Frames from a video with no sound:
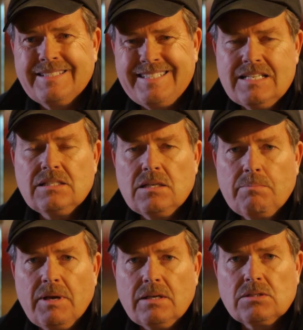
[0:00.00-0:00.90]
DC
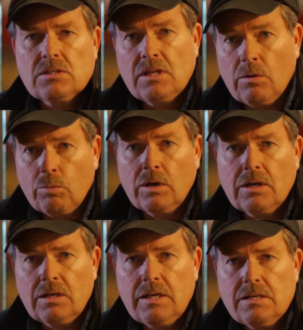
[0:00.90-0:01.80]
based. They'll run
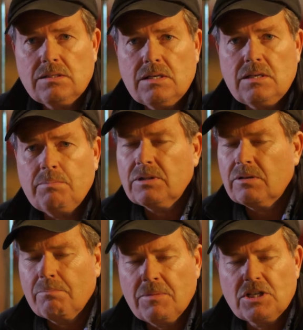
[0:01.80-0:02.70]
on AC, but
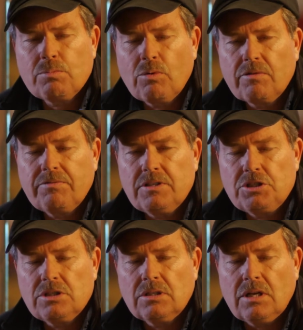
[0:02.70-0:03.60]
they're much more
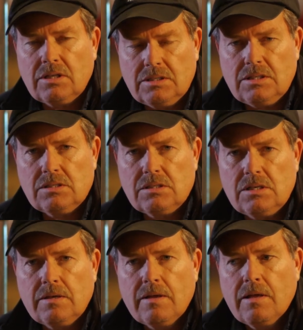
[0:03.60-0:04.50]
efficient on
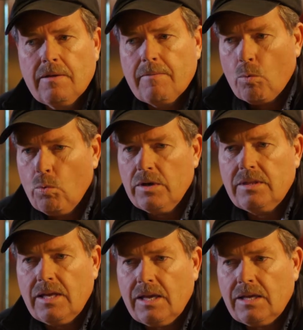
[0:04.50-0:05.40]
DC. With
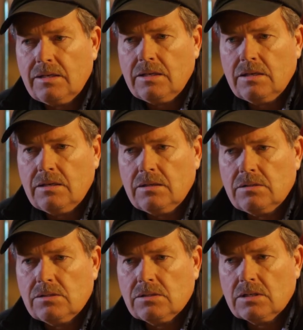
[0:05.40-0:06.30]
that
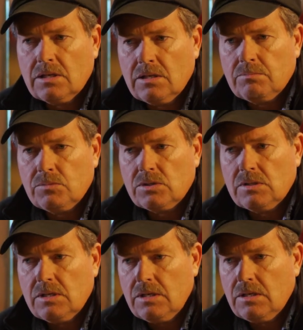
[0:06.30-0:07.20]
is comes
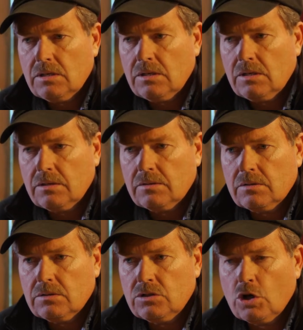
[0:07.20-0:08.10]
the uh,
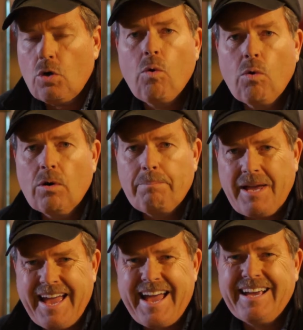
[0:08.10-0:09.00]
DEKOR
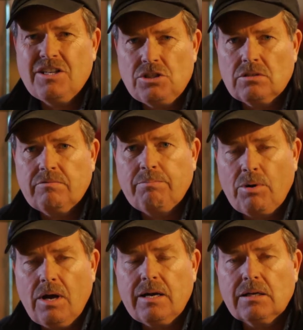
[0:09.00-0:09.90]
package of
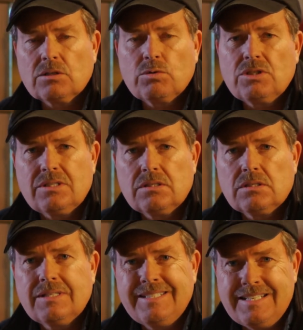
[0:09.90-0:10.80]
products, which is
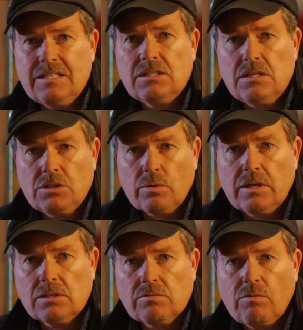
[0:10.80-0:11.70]
the DC
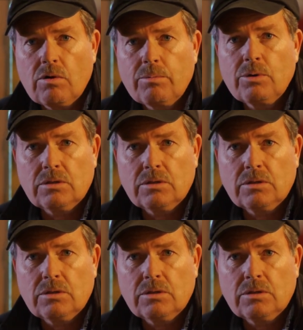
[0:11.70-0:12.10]
transformer